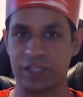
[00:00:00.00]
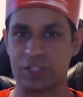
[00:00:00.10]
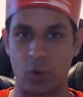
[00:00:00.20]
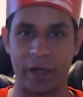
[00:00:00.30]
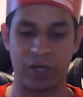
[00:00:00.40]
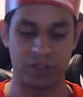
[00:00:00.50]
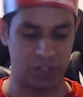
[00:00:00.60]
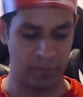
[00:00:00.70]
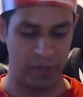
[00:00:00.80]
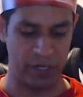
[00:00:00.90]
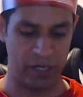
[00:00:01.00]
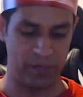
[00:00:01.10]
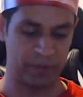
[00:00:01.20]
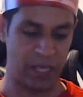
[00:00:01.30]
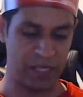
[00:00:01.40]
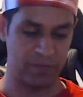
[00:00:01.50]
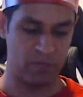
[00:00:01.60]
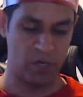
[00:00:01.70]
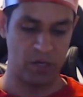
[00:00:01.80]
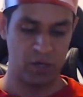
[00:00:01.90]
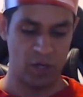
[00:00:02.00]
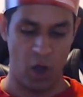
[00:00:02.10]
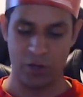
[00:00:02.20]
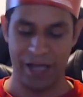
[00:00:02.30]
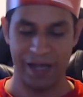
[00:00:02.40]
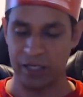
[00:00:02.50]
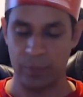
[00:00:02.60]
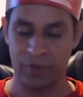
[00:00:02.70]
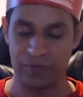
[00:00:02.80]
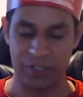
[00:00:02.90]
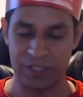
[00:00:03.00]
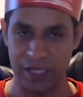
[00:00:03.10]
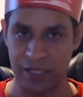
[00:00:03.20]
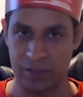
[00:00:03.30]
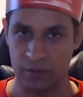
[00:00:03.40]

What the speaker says: are quite hard to come by. Game only had a couple of these in.